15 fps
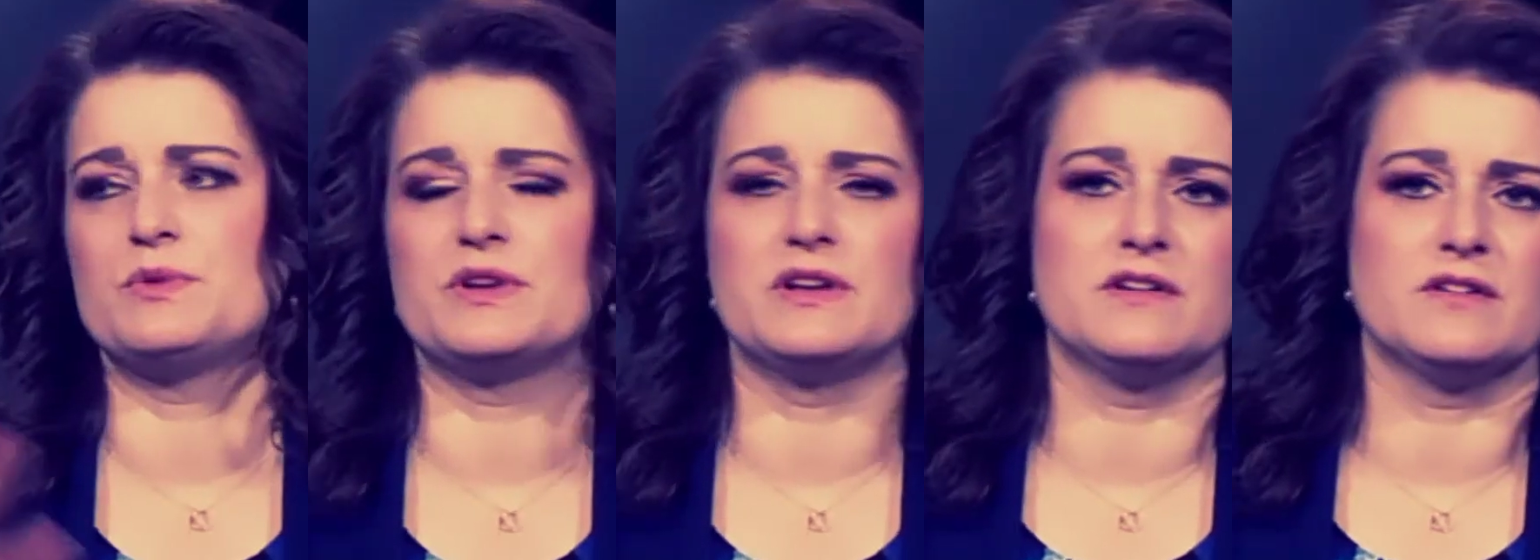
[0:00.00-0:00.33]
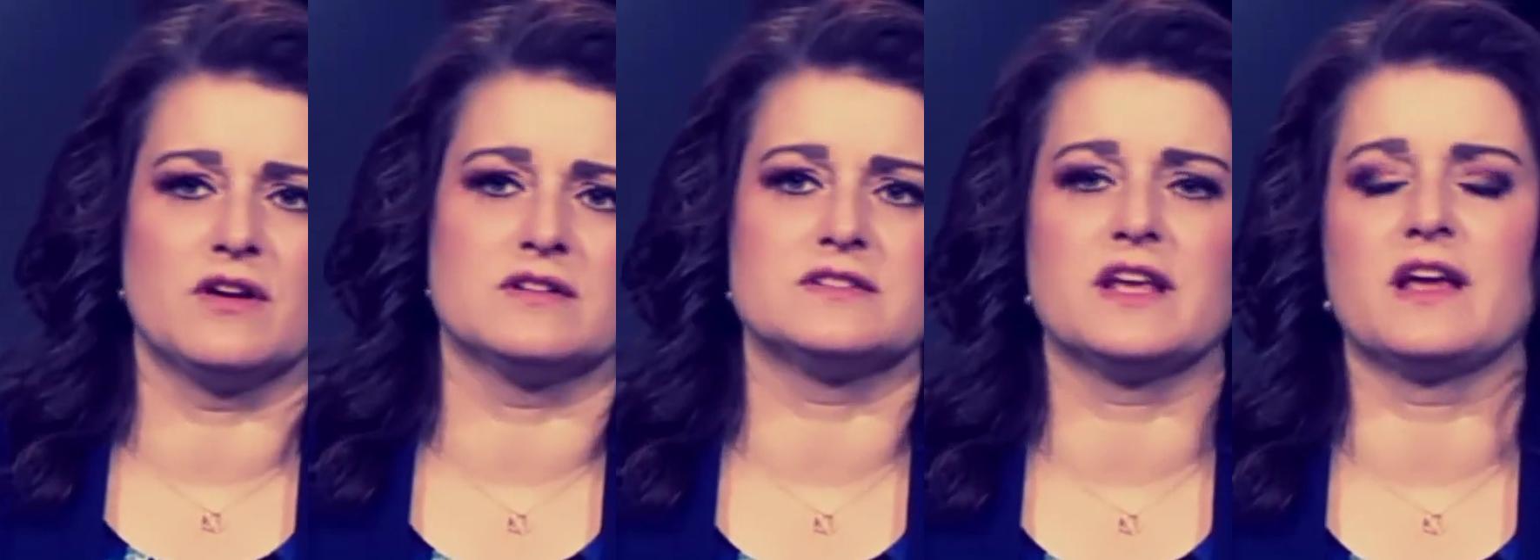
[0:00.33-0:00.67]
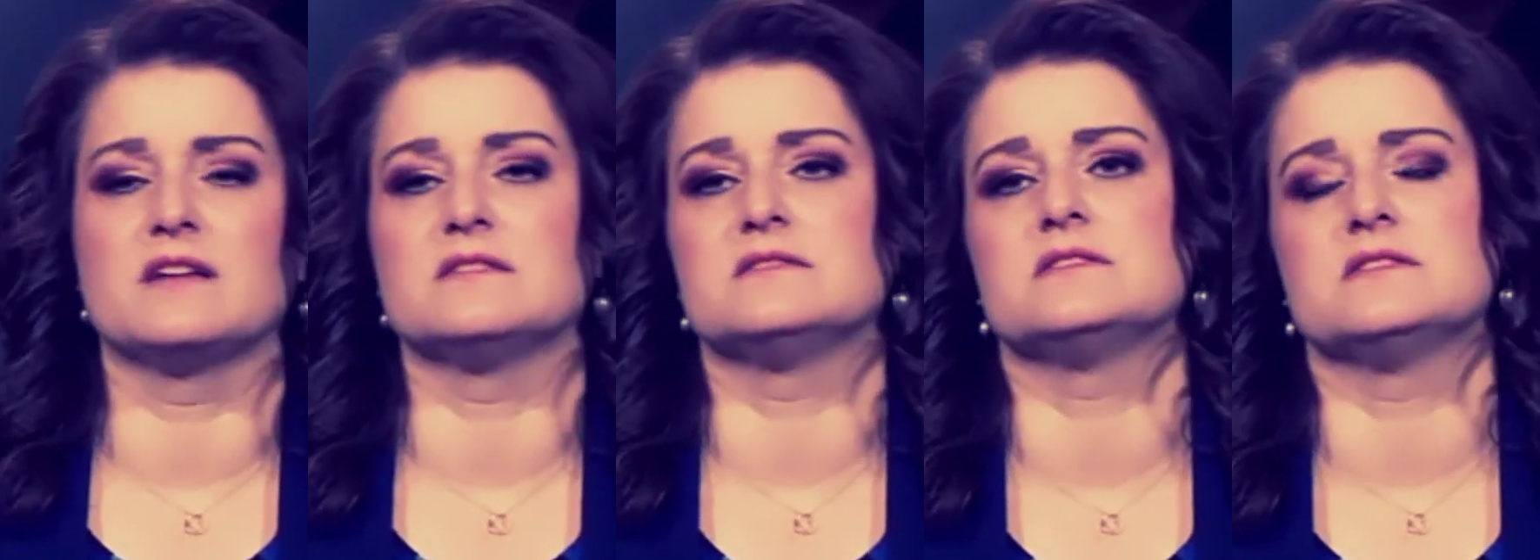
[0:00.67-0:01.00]
it in God's
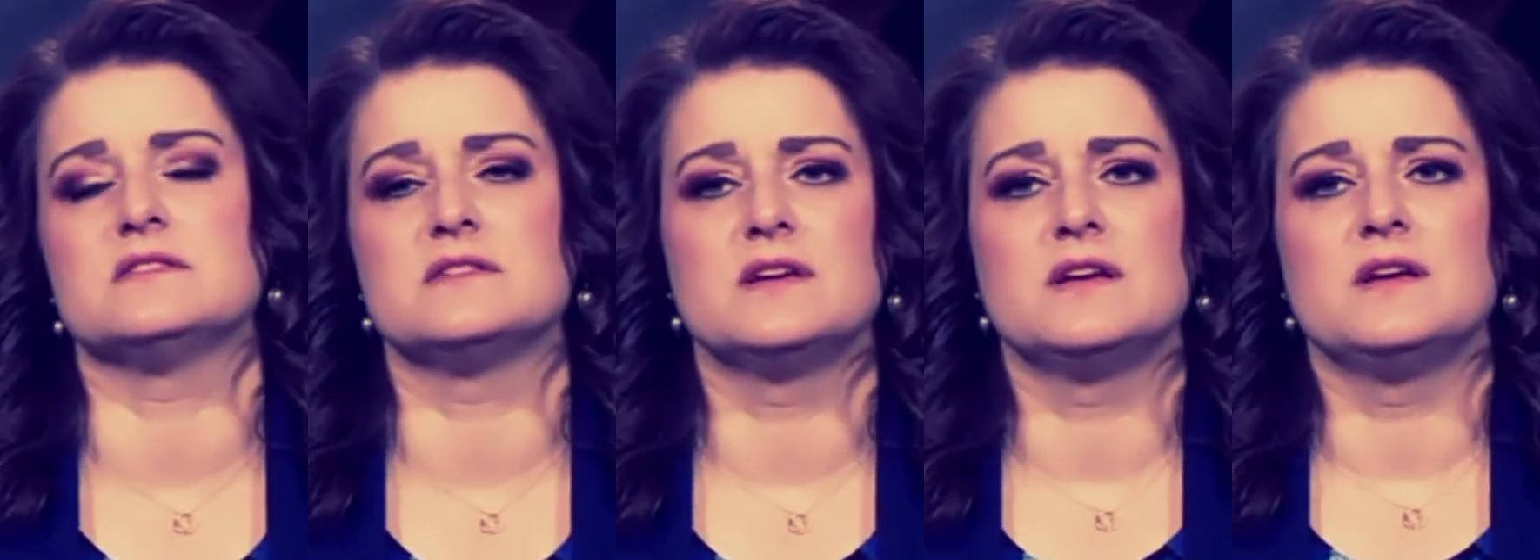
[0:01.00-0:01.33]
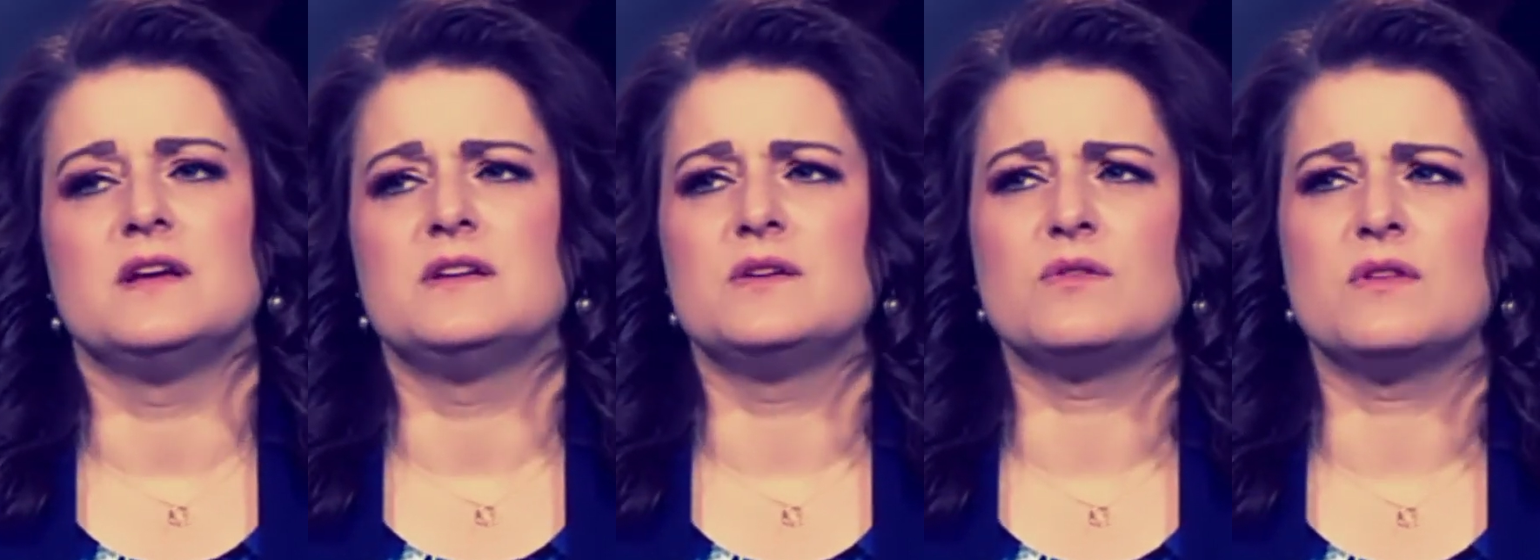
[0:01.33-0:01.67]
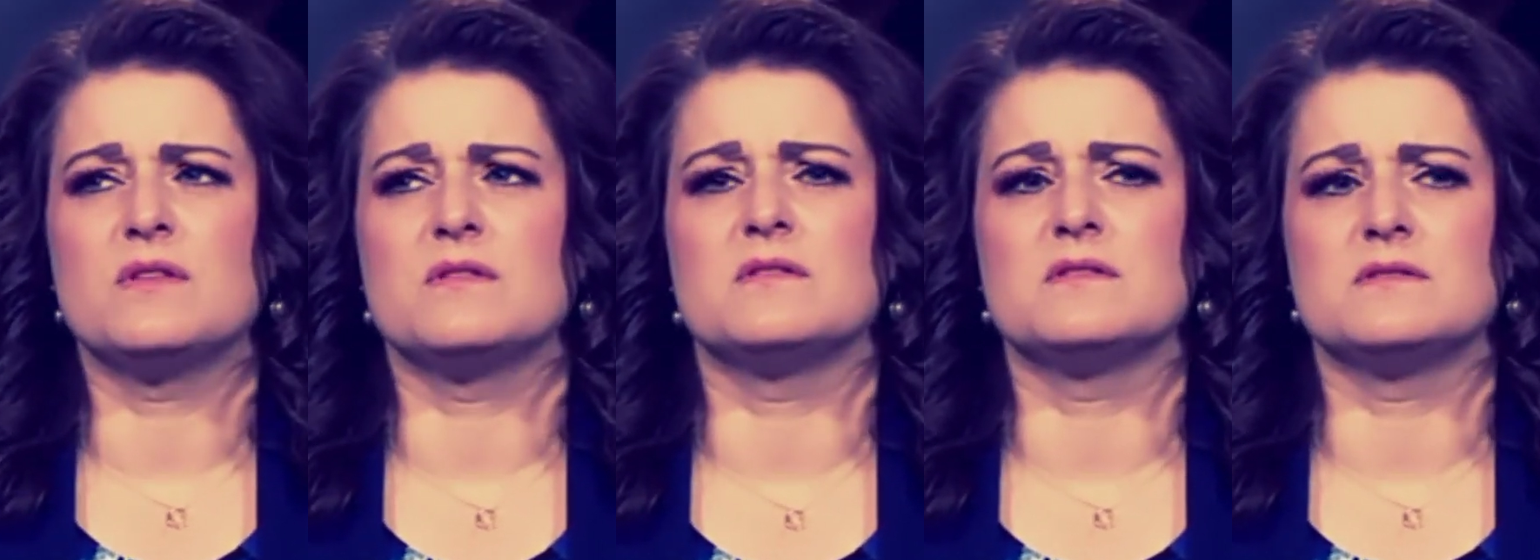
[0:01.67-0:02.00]
hands and know
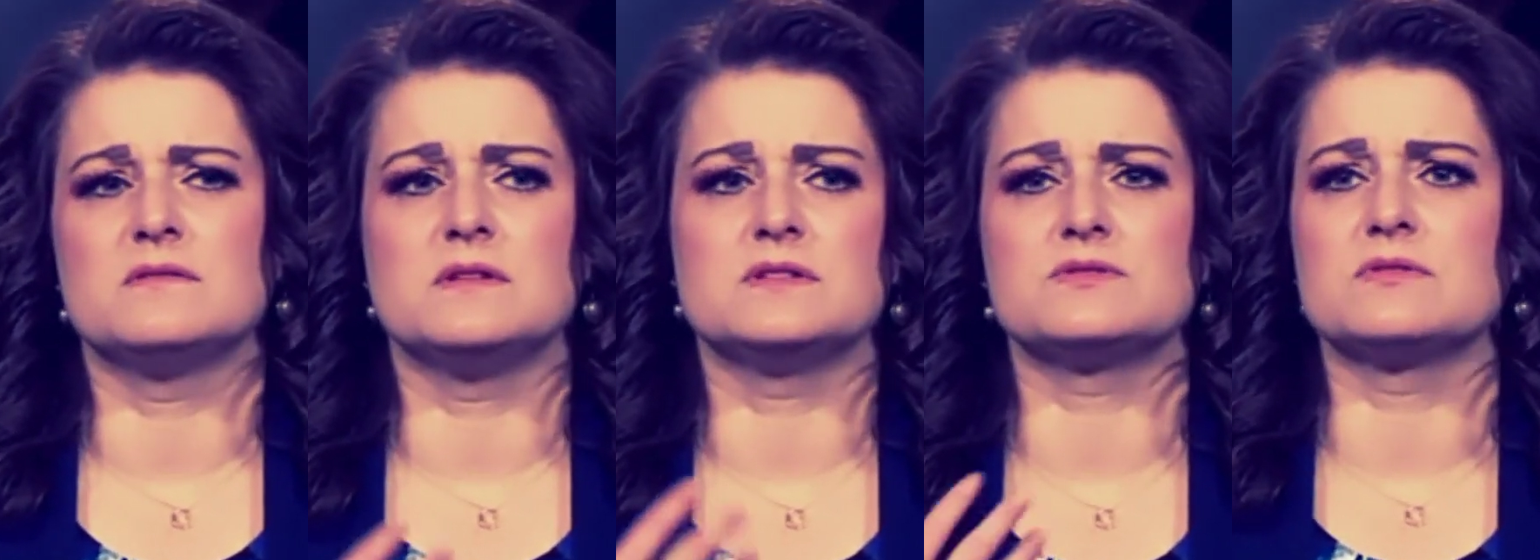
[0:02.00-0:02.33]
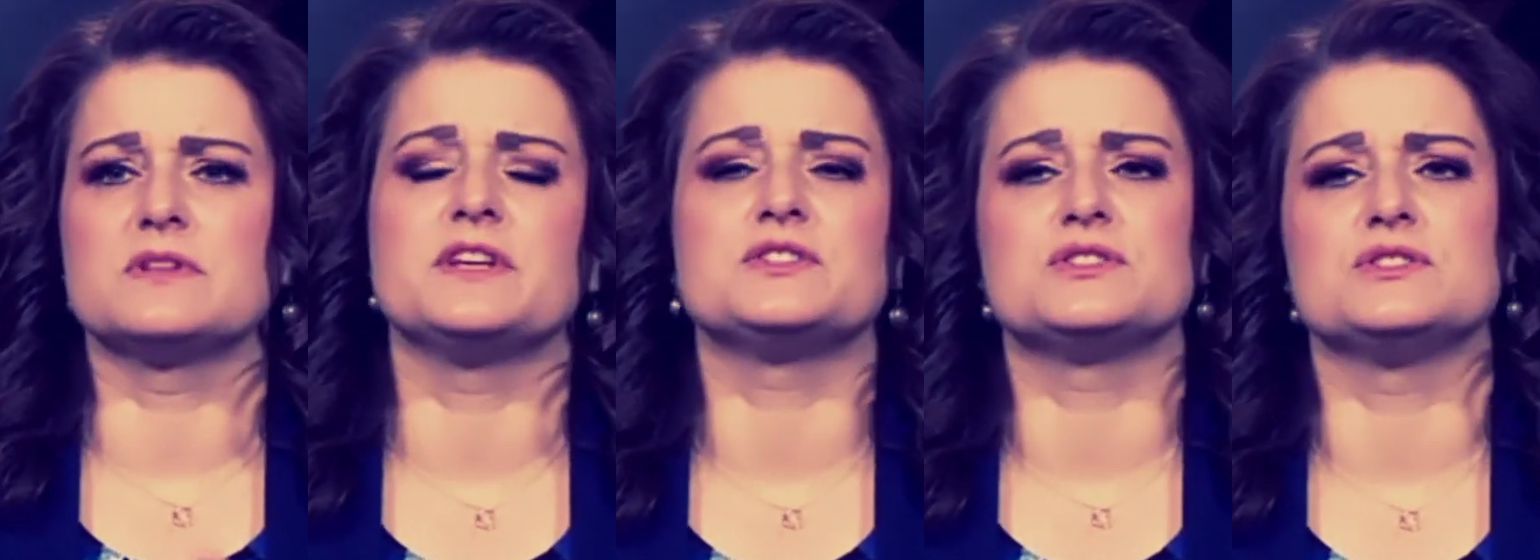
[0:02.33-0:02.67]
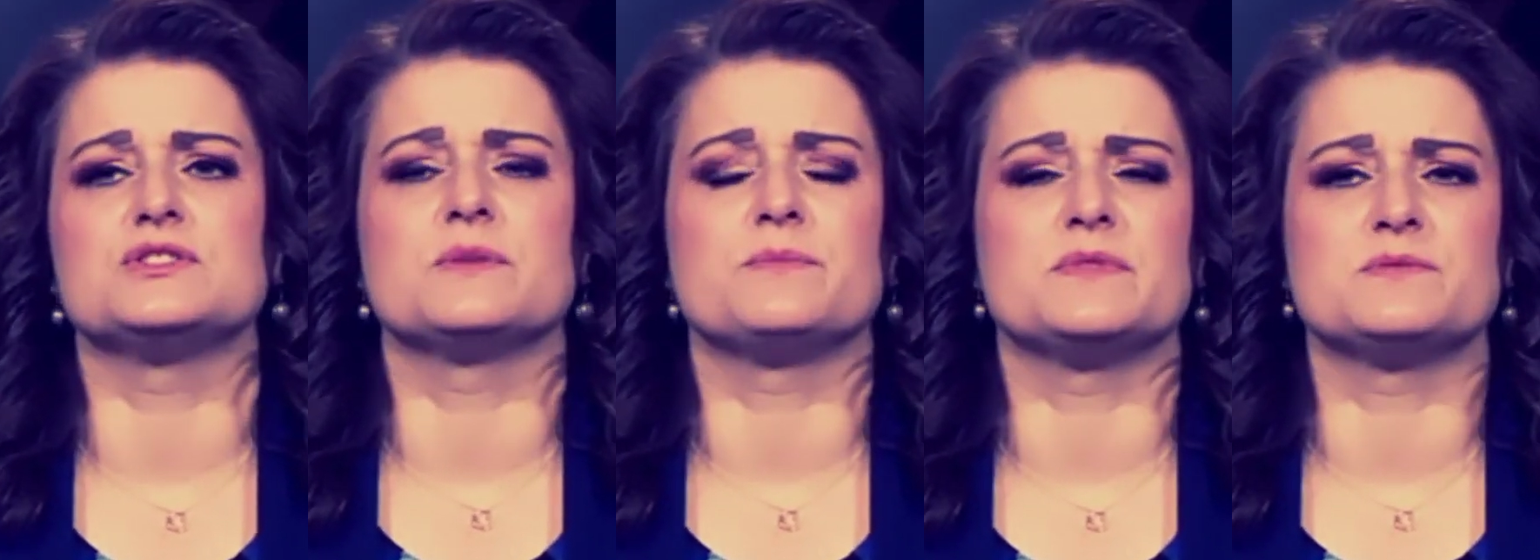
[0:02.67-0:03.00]
that this
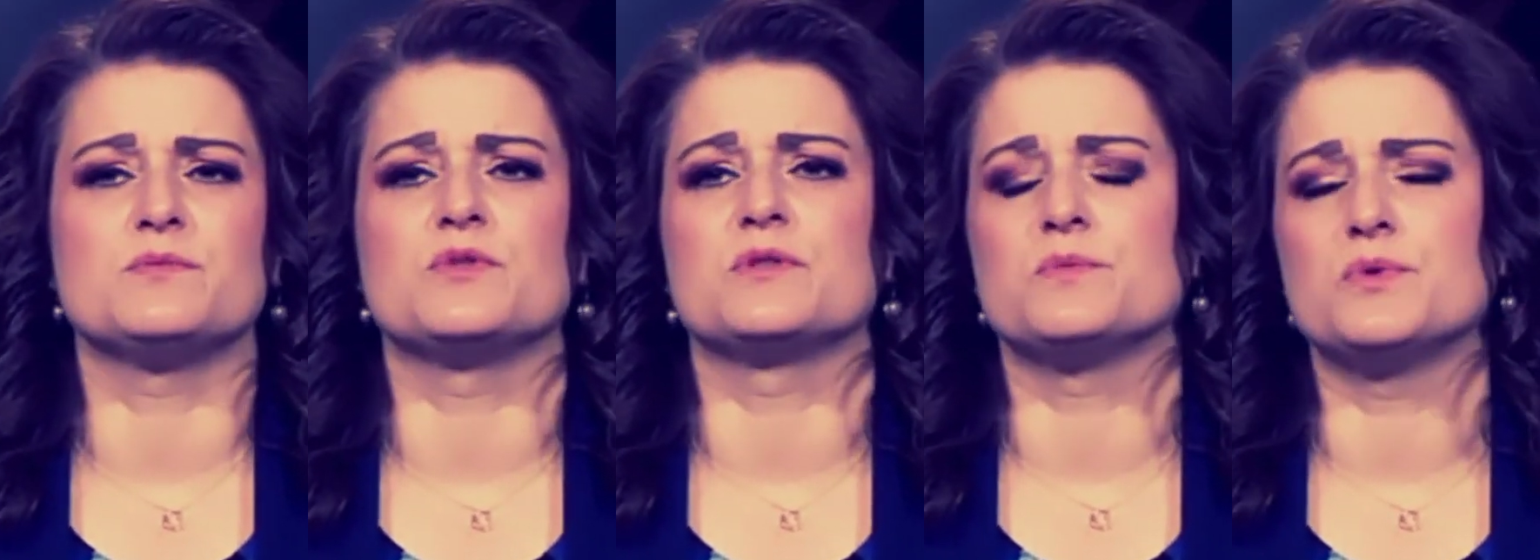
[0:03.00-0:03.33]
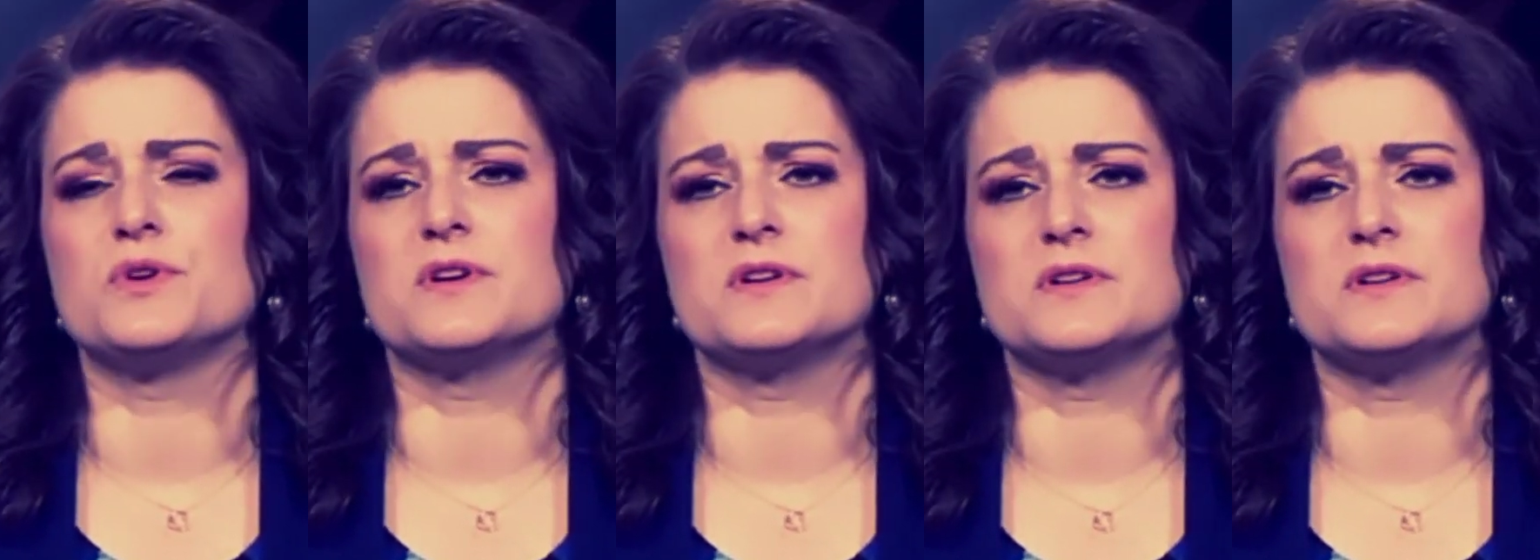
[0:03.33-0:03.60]
relationship is more important.